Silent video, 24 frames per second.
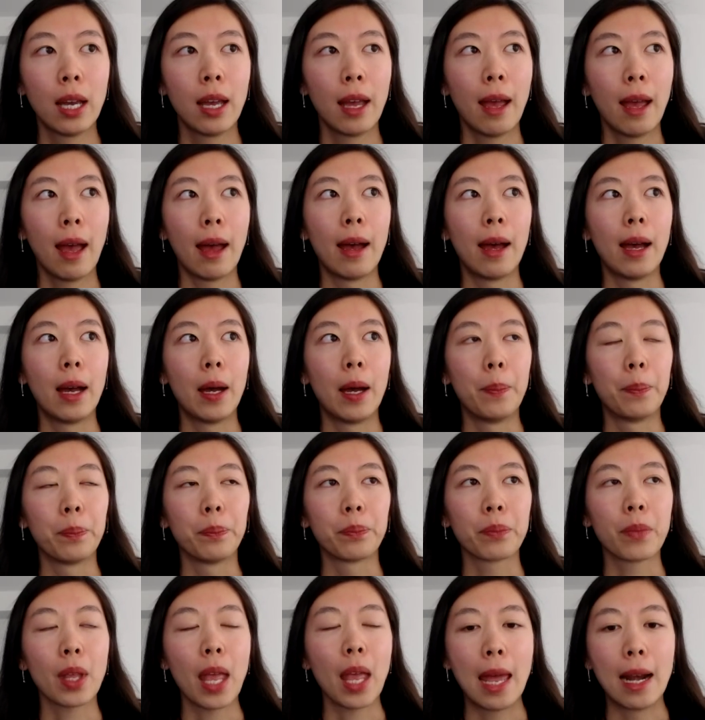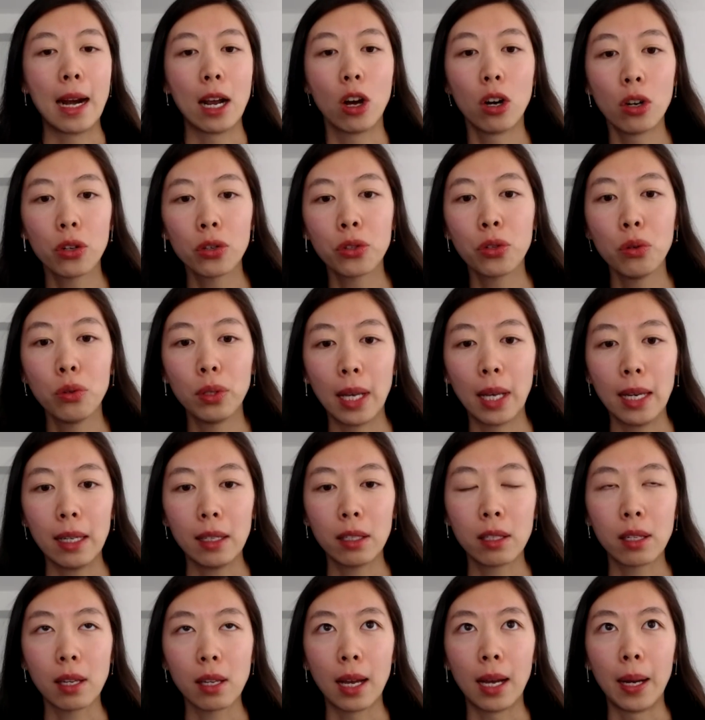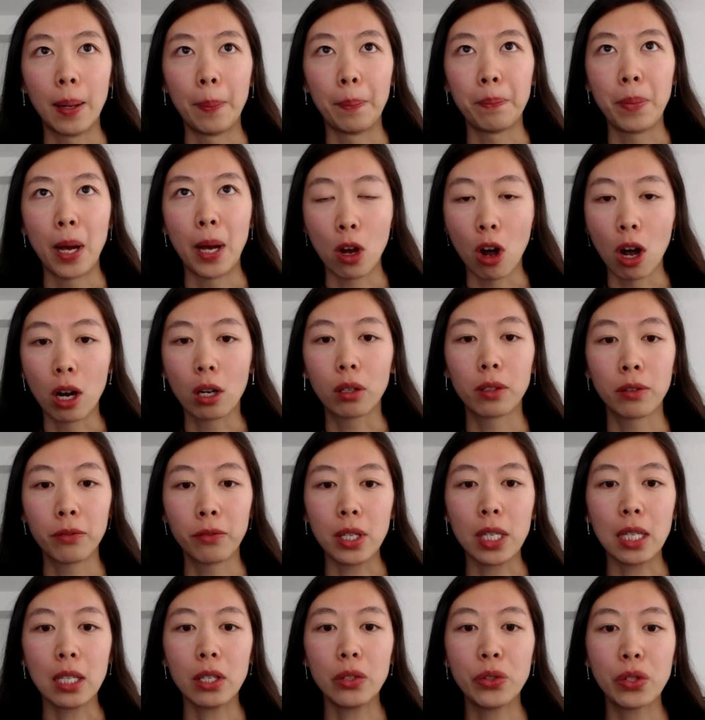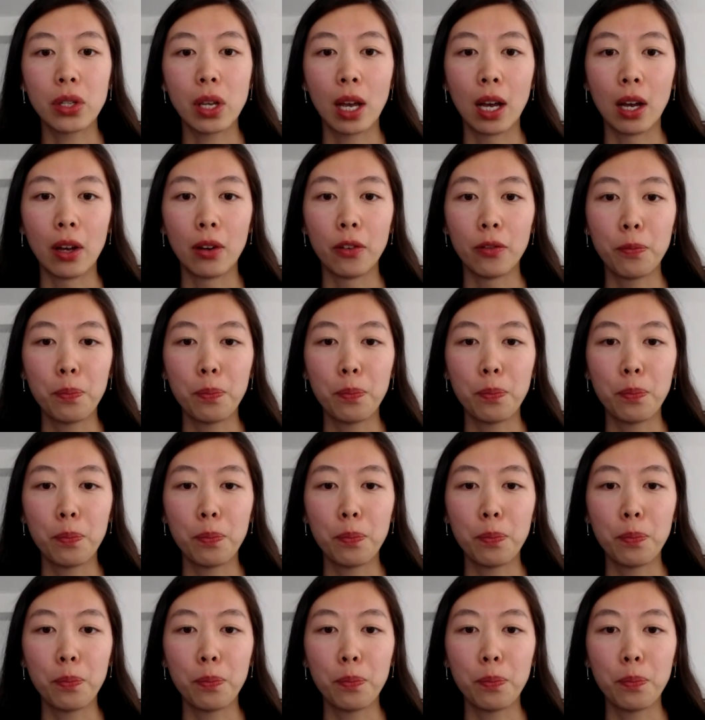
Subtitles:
And I also liked biographies of